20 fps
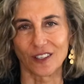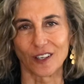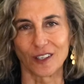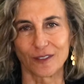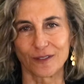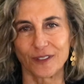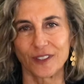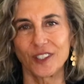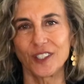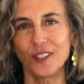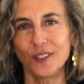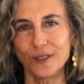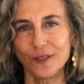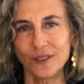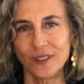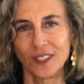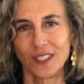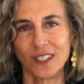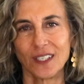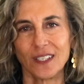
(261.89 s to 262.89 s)
thought for
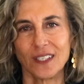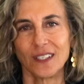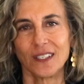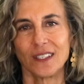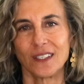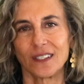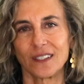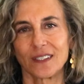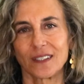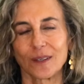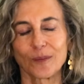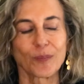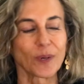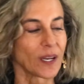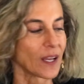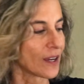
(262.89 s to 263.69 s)
you, but